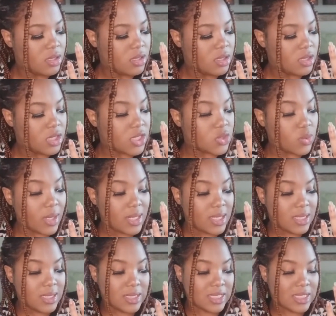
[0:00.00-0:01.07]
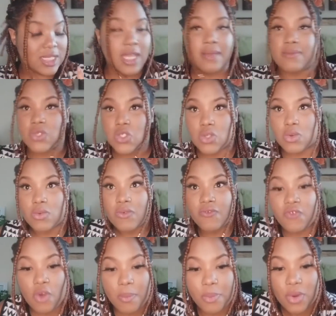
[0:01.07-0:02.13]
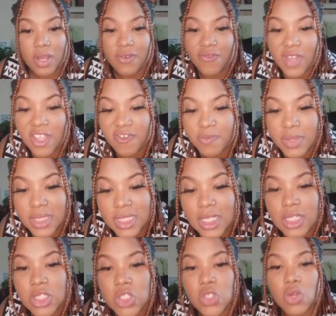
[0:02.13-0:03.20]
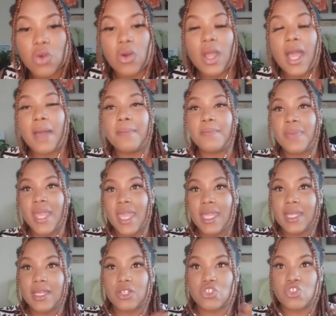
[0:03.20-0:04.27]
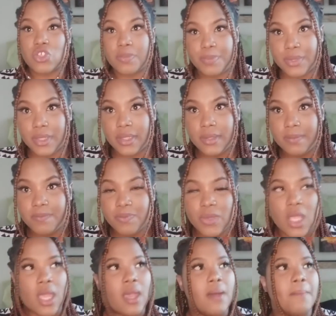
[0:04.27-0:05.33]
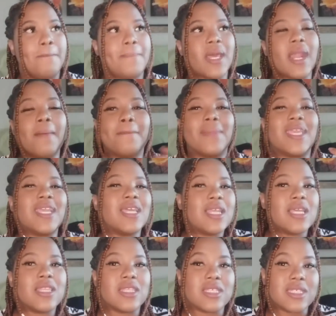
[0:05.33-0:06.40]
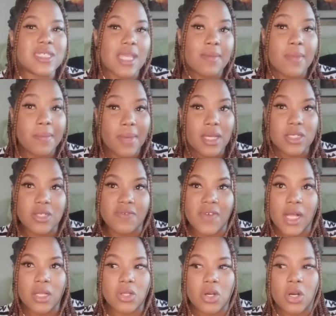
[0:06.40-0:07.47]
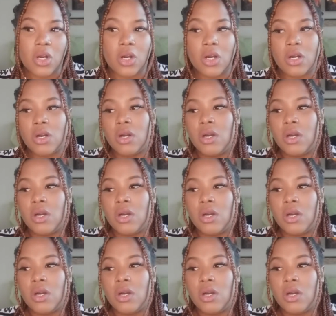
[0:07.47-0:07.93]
this one is the same, so 4.5%. So I'm paying triple, but I'm getting the same amount of alcohol